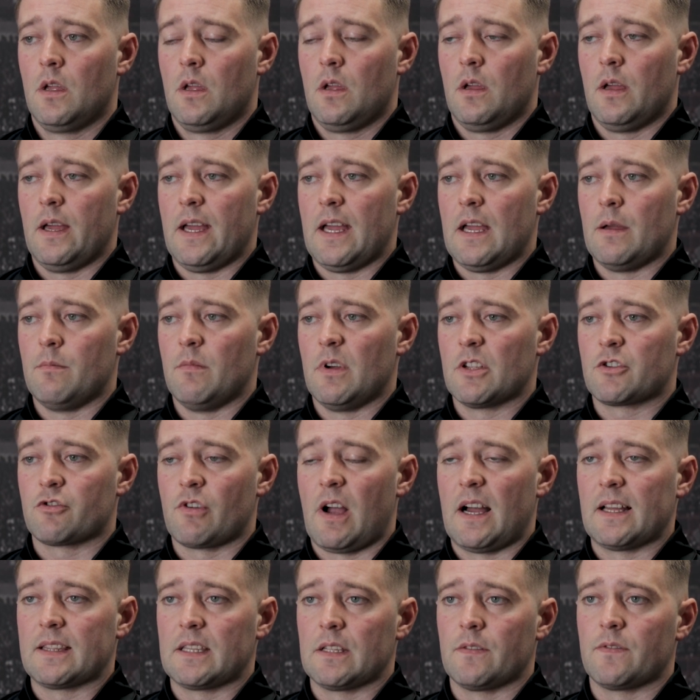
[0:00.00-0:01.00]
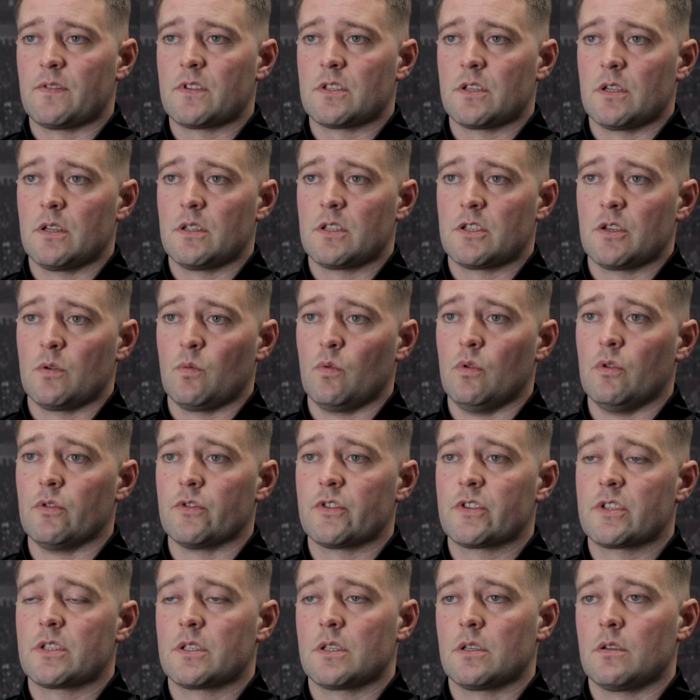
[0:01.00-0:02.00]
attractive to
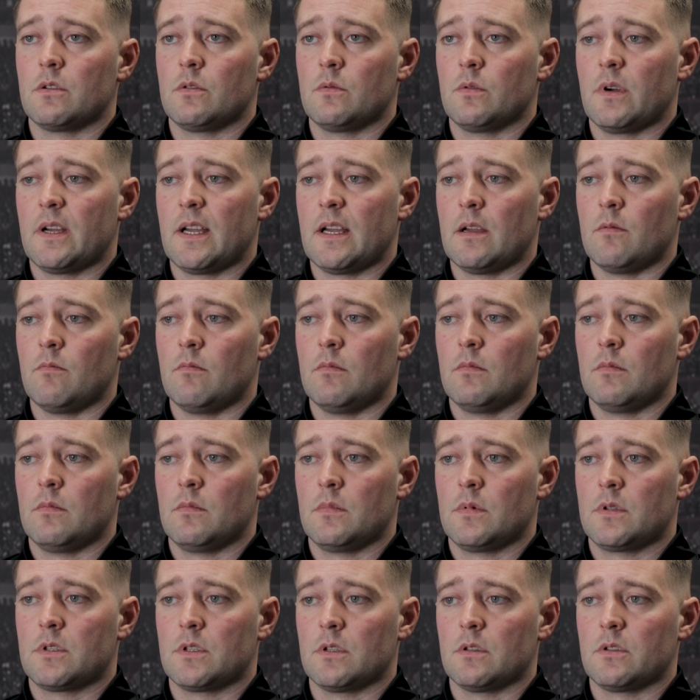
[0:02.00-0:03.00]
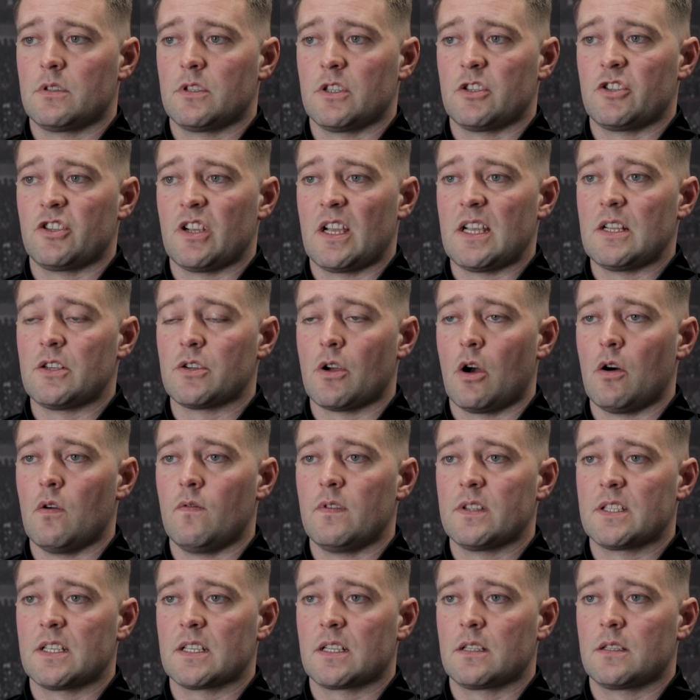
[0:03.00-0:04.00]
us to change
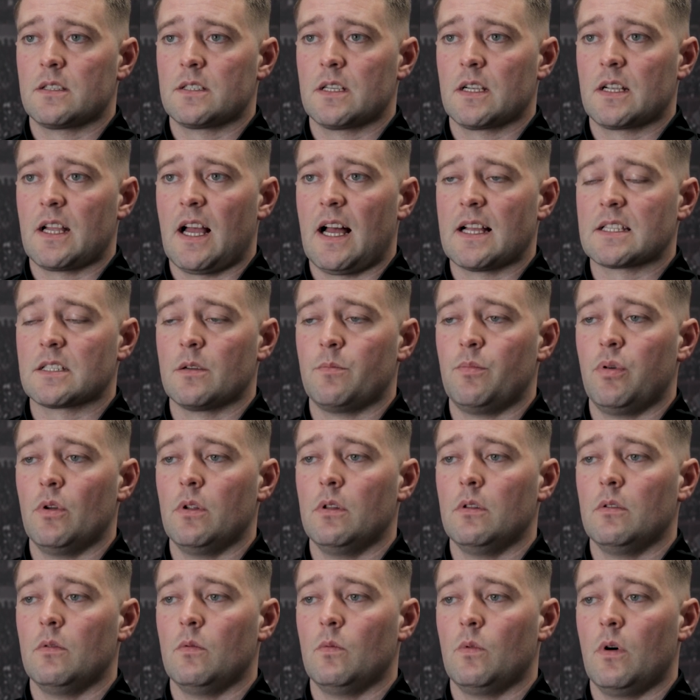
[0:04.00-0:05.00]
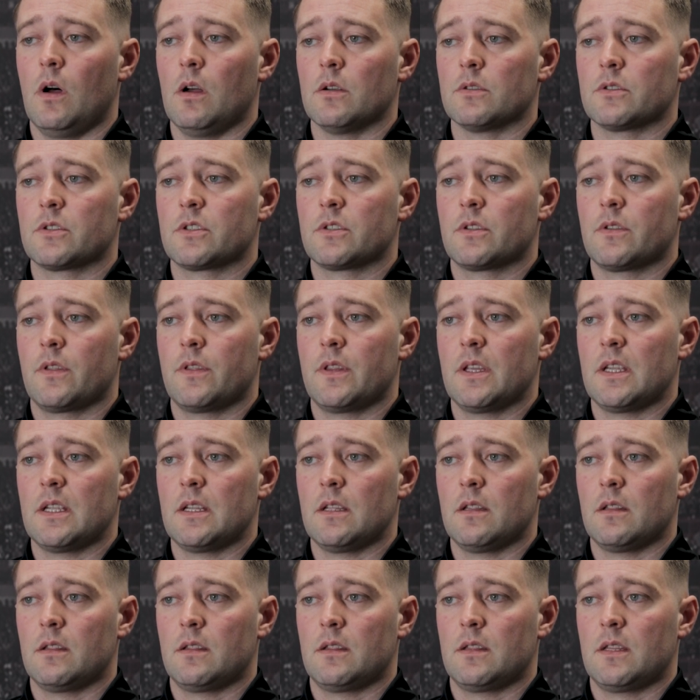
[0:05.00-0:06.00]
over to Catapult was
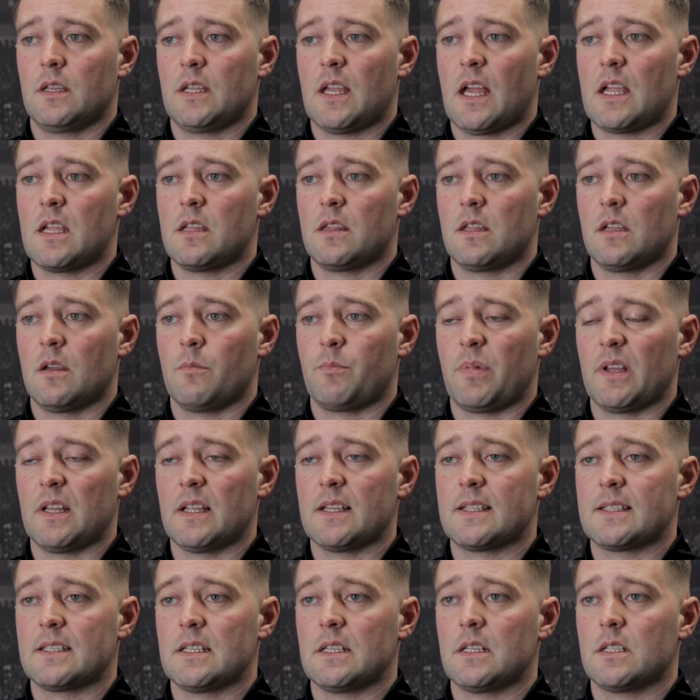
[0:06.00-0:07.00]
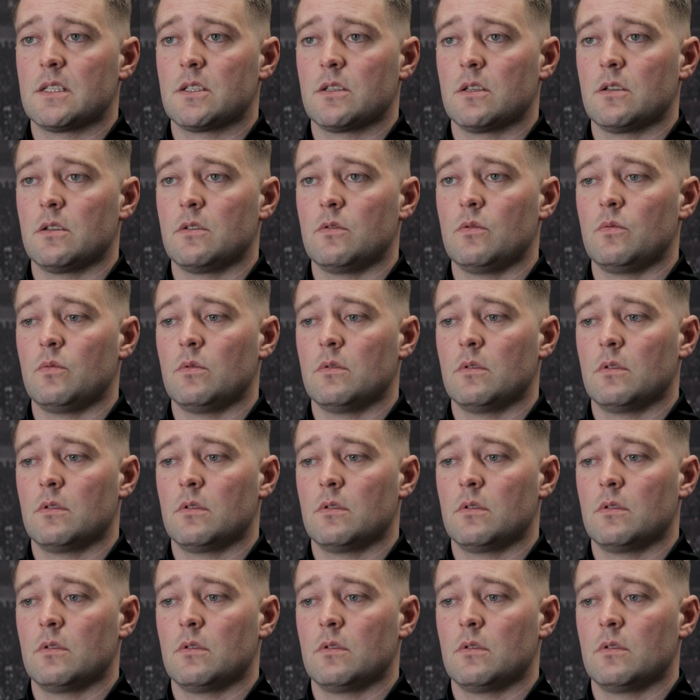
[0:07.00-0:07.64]
the ability to